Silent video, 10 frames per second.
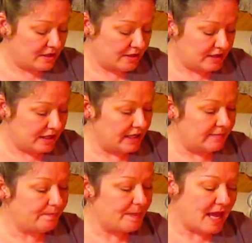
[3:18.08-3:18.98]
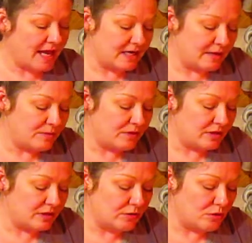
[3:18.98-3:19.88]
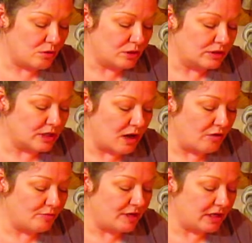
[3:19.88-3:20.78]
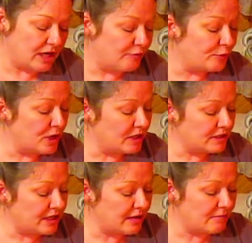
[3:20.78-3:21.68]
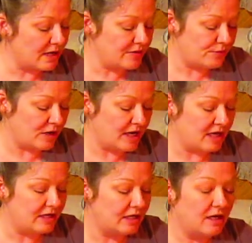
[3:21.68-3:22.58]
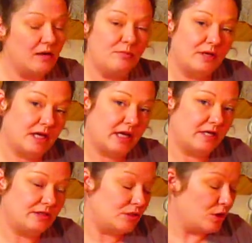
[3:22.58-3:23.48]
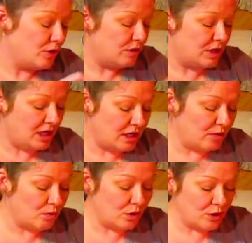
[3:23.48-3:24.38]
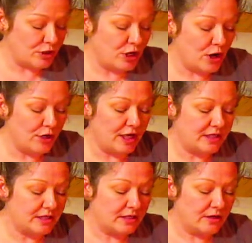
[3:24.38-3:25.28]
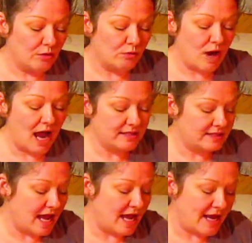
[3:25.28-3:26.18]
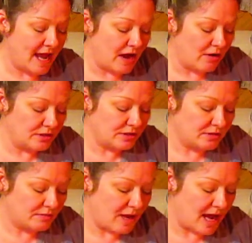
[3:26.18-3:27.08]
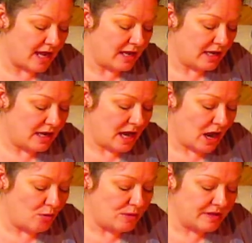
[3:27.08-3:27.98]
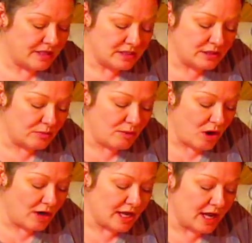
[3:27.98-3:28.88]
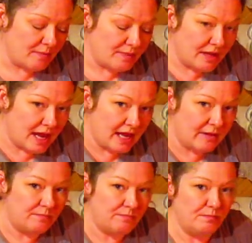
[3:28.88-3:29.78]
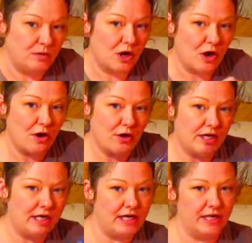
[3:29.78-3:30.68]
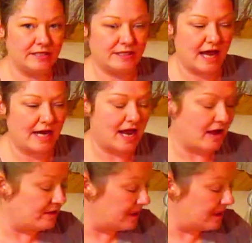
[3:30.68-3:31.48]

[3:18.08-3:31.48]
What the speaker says: Then I nipped the little corners off, being careful not to cut my thread, because then we're going to turn it right side out by opening this little part up and turning it inside out.